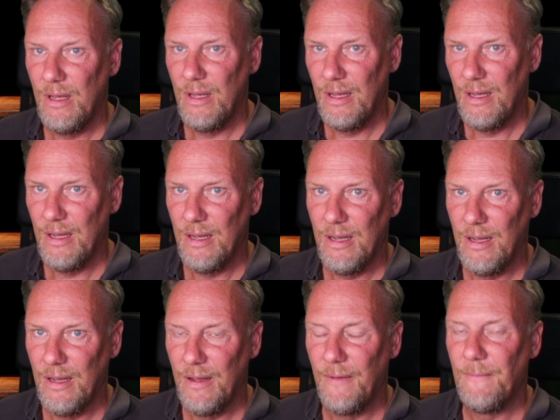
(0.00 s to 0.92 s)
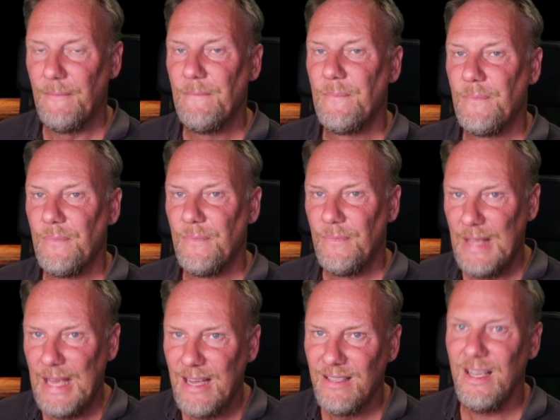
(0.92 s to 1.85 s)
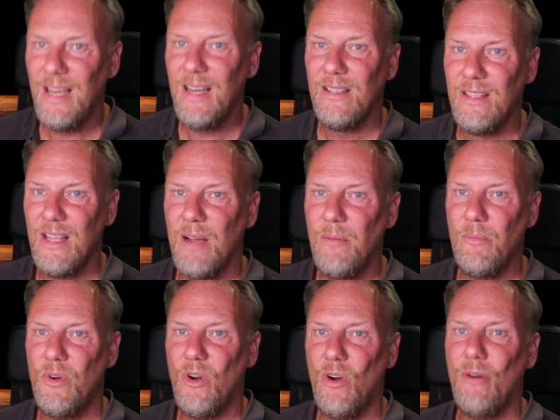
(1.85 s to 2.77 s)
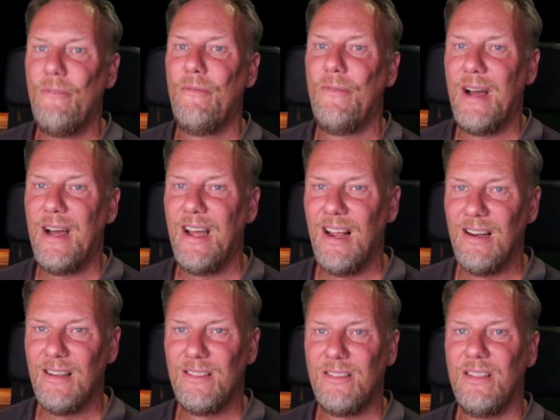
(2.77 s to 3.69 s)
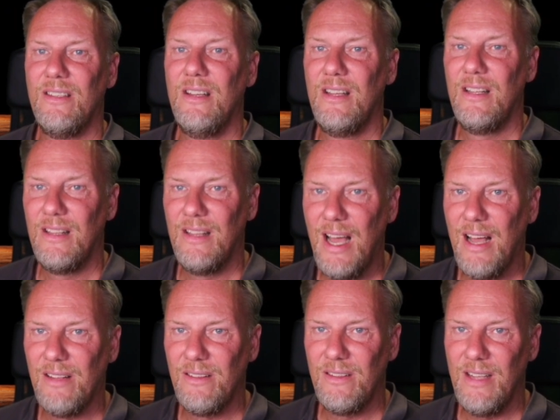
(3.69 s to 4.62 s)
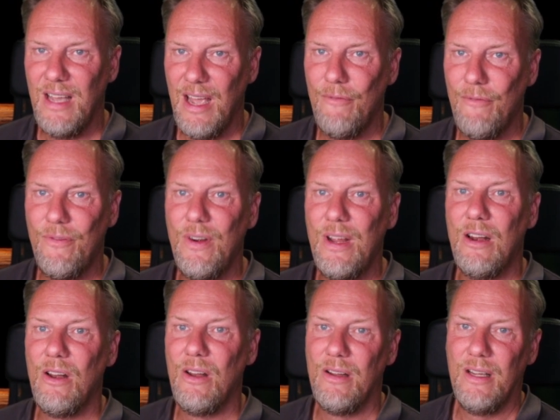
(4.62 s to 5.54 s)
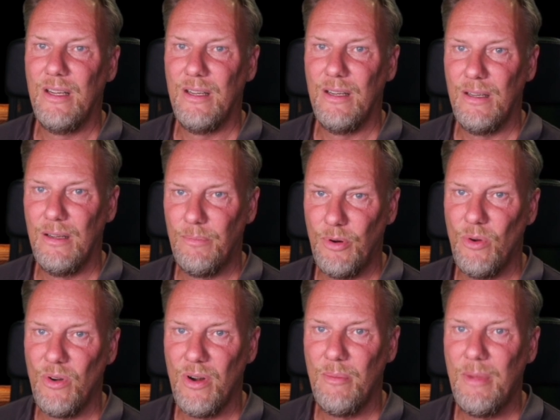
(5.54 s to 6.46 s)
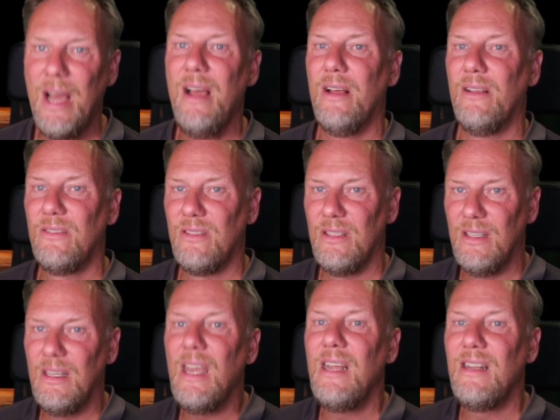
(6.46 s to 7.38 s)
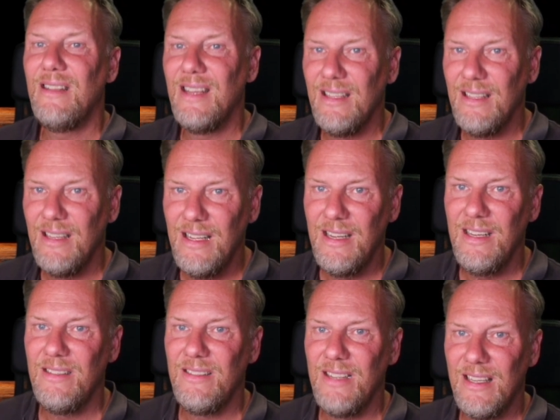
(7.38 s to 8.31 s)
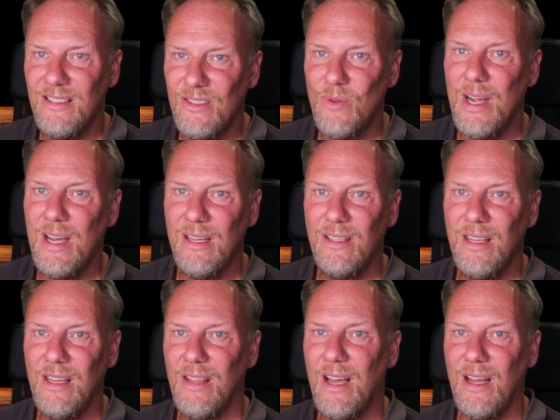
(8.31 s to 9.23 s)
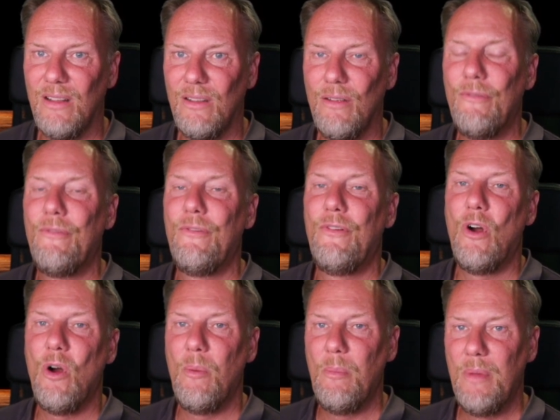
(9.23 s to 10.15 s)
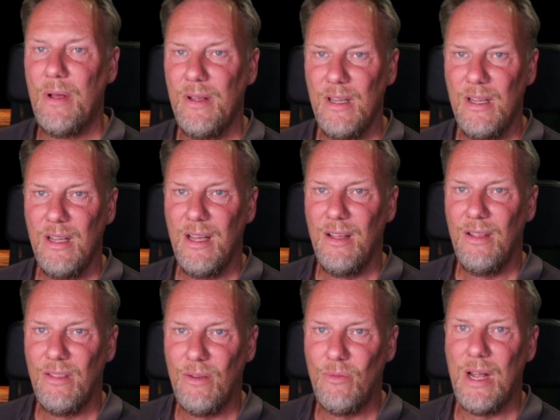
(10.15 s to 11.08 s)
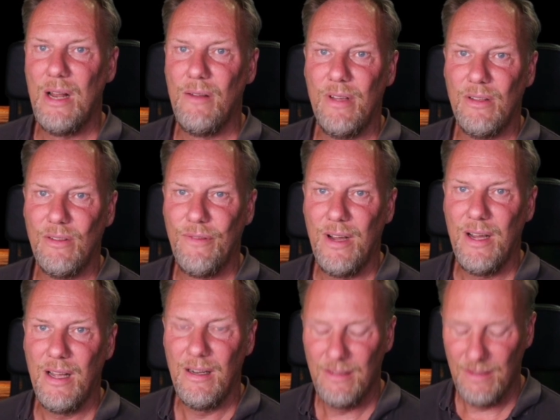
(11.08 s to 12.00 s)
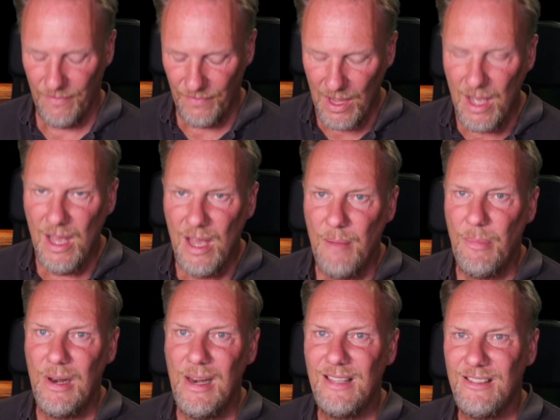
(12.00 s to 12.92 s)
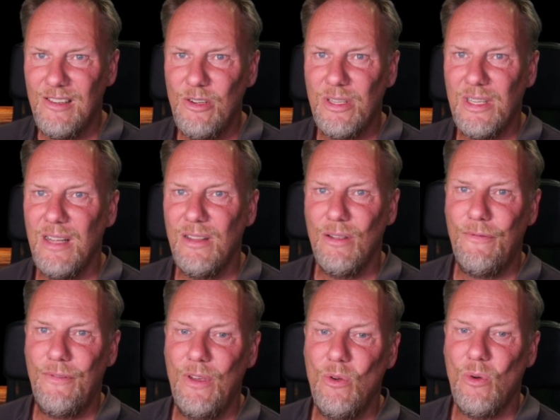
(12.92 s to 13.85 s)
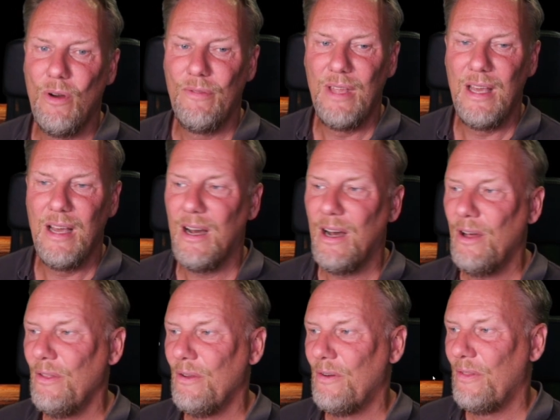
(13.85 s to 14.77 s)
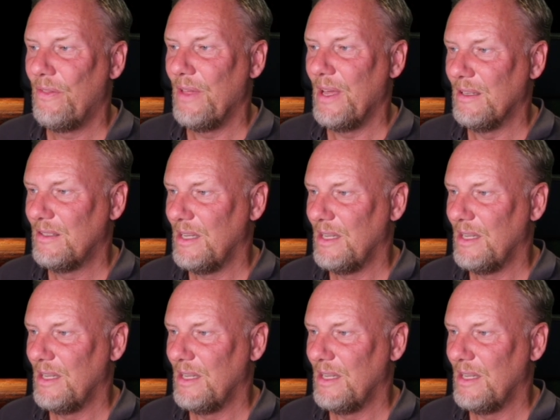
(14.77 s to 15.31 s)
the exact number of files that every program has. It is extracting that from the relevant files. But let's look at a few of the other things